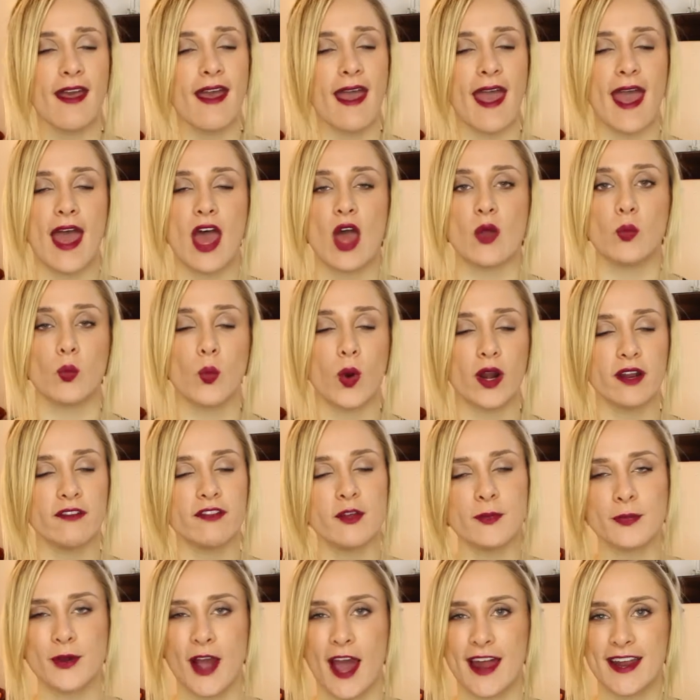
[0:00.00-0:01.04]
And one of
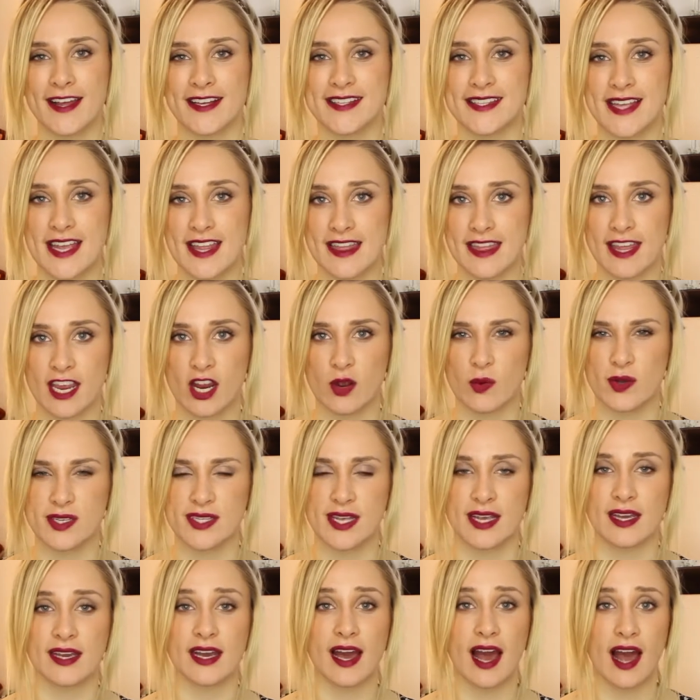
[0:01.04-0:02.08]
the products in there was
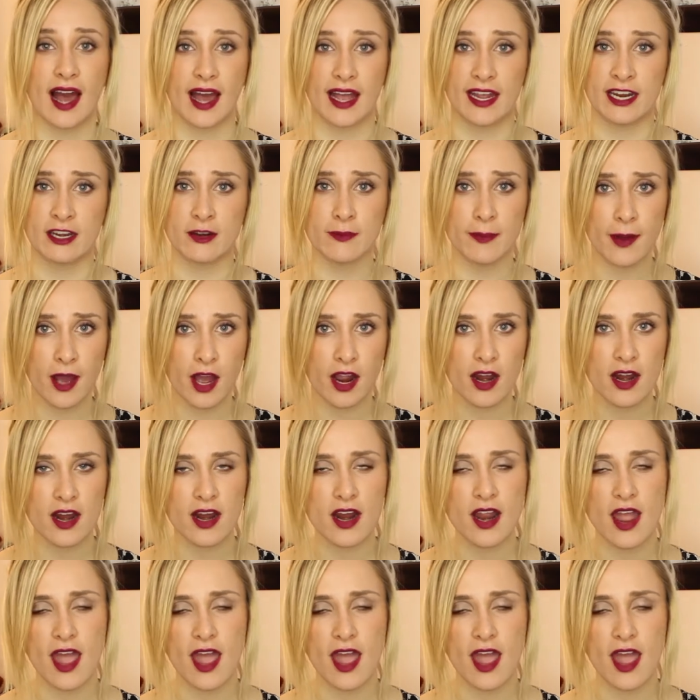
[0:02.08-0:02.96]
a Kind Bar,